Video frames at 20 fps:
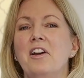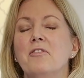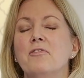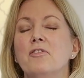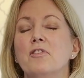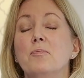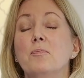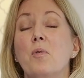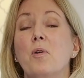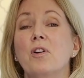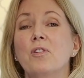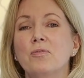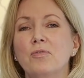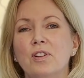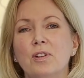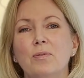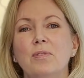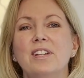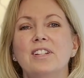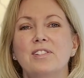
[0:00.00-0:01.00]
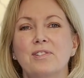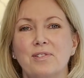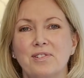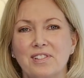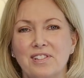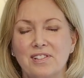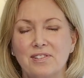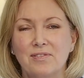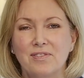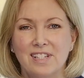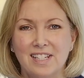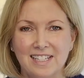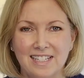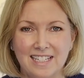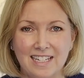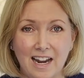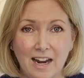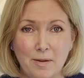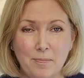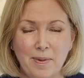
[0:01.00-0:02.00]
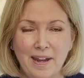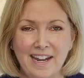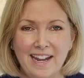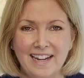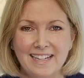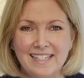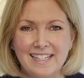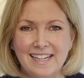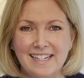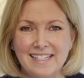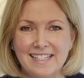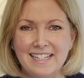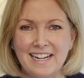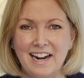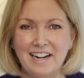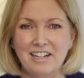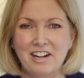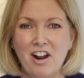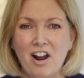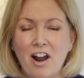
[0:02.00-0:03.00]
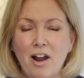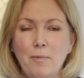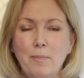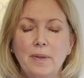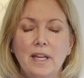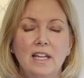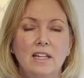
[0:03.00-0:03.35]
For more free resources, visit typeaessays.com.